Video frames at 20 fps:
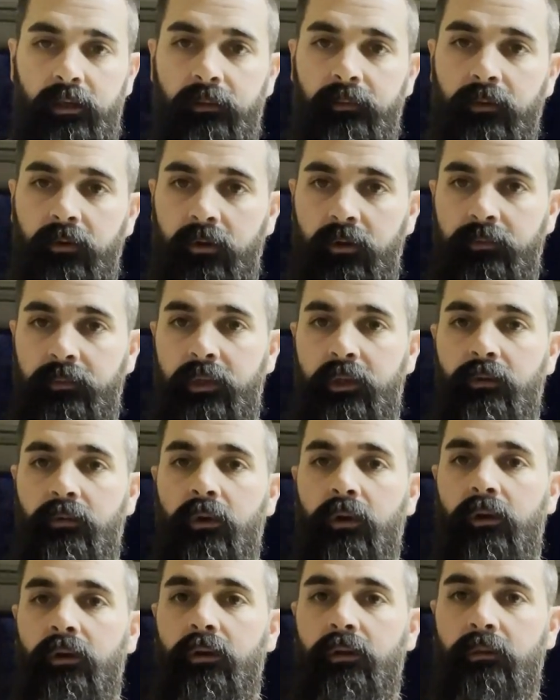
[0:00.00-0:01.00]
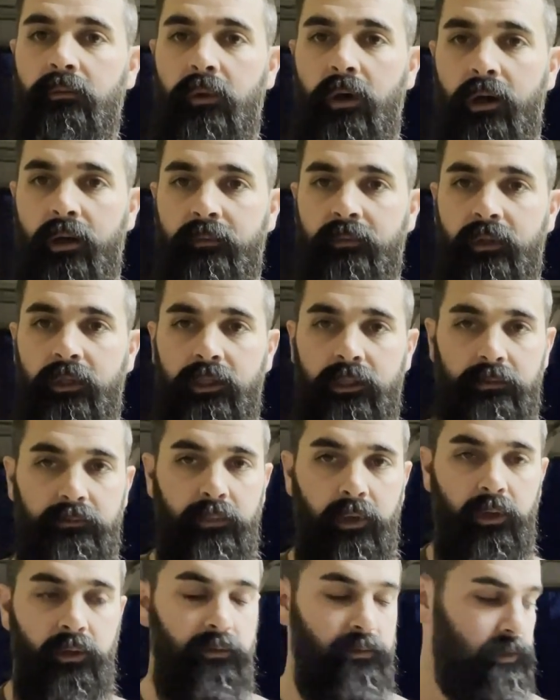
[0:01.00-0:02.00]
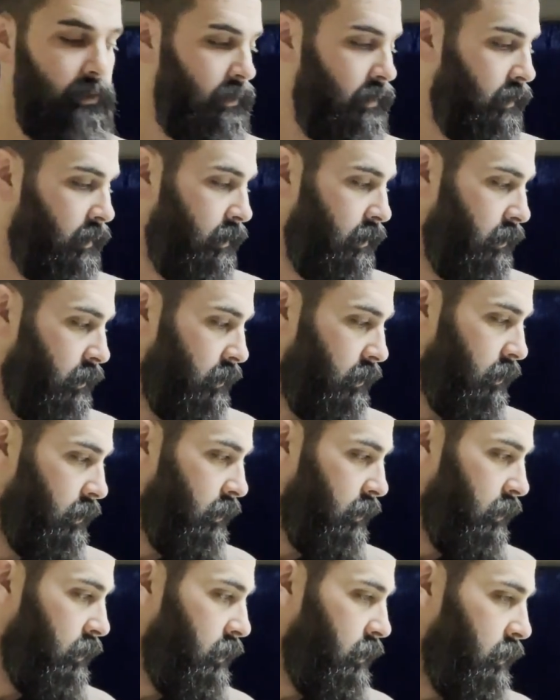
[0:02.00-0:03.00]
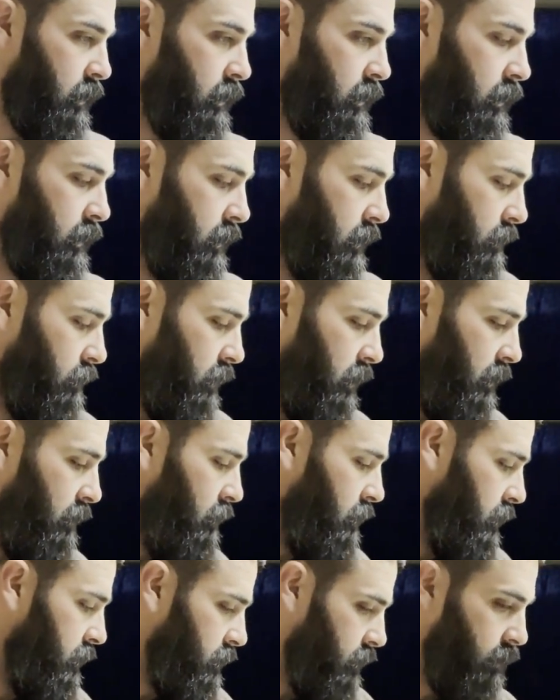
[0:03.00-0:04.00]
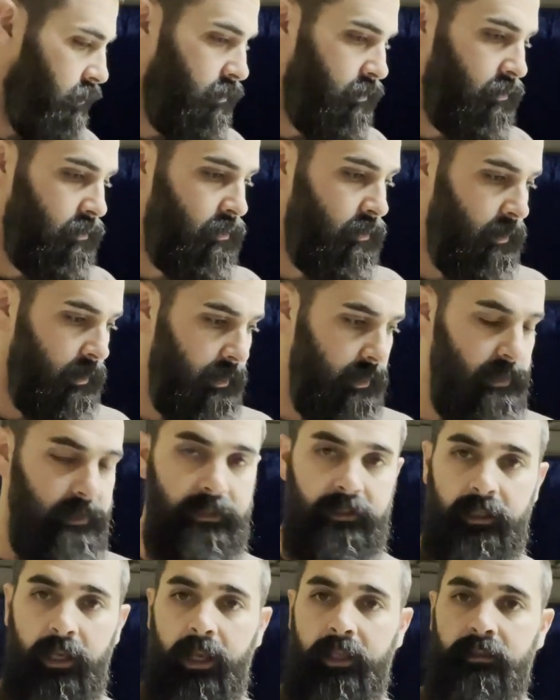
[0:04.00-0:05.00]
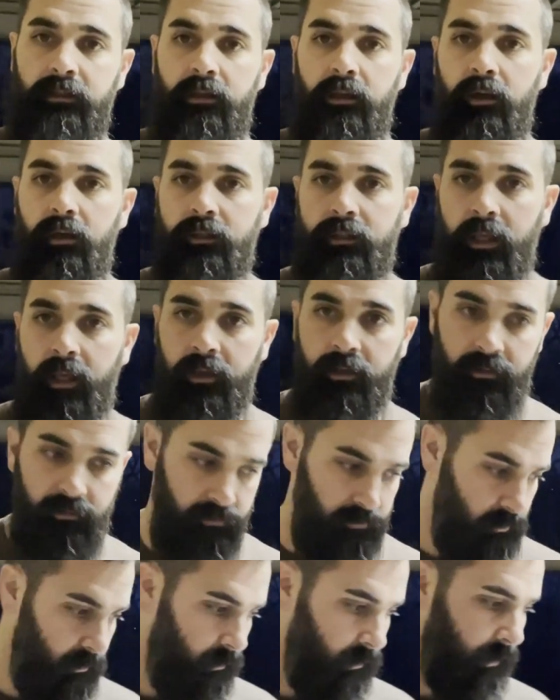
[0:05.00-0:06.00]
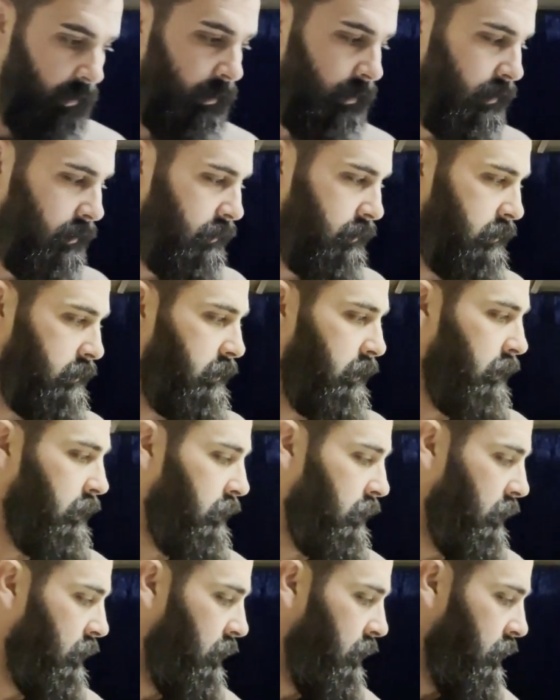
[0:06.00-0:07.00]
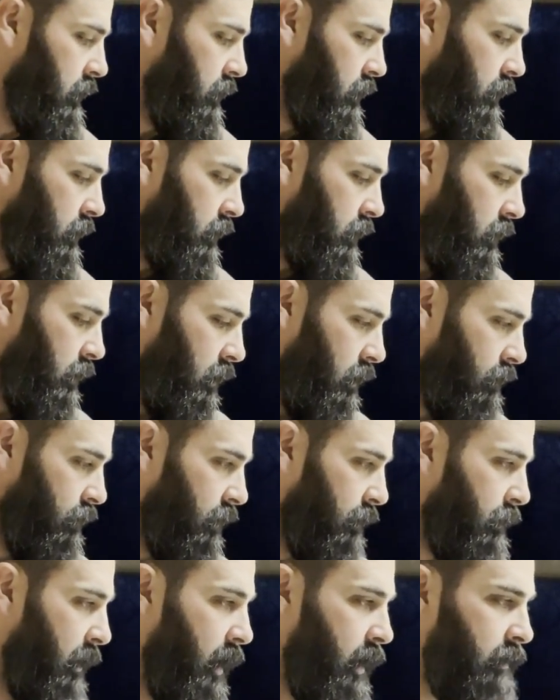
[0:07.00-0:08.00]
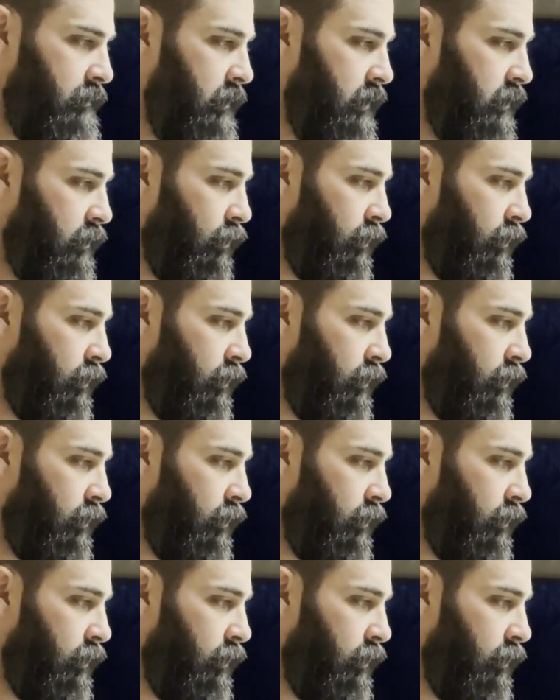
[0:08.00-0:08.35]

I'm going to be working on the bottom of this boat. Uh, what I want to do is sand it all down and on the bottom of the